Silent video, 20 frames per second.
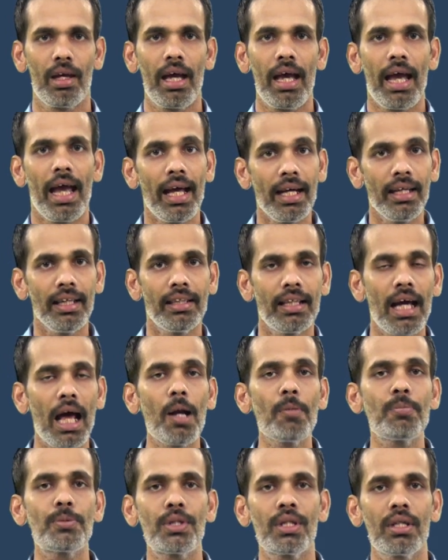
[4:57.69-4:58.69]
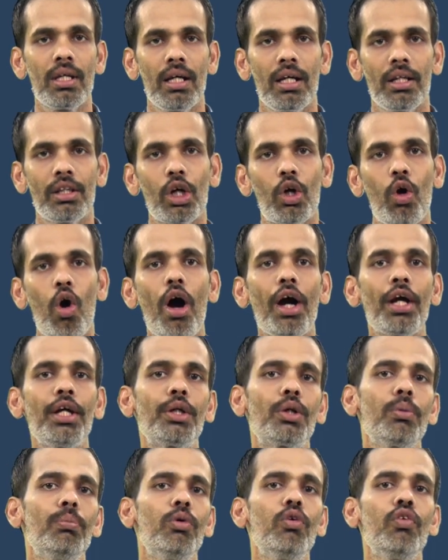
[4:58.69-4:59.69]
and it helps the coin
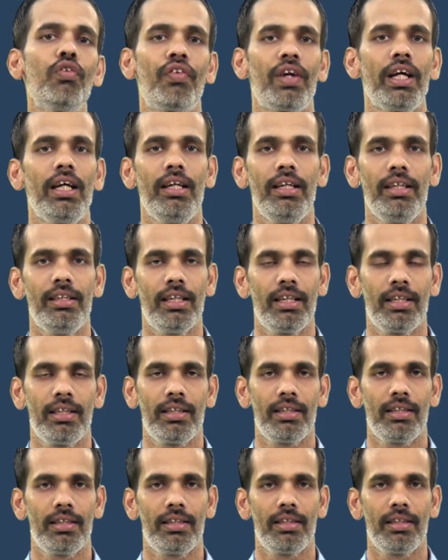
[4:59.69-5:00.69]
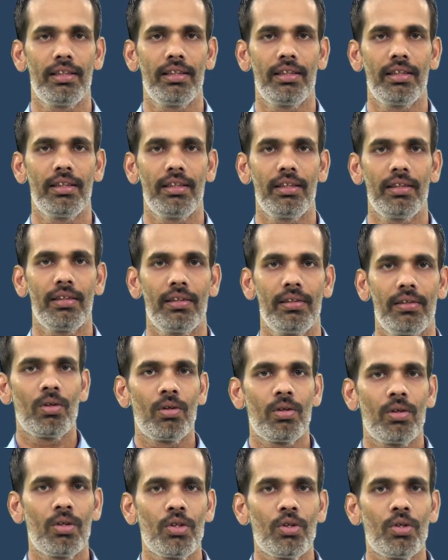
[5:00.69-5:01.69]
to move freely then.
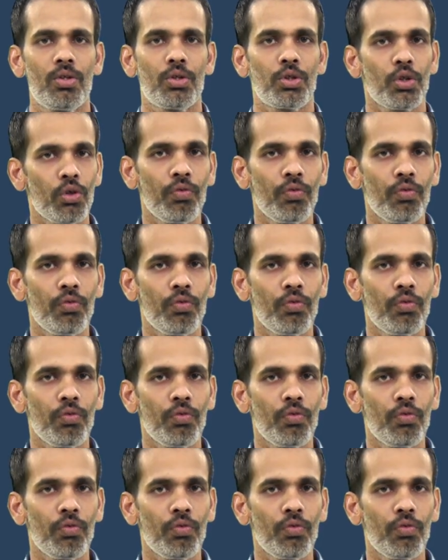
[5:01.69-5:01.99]
So,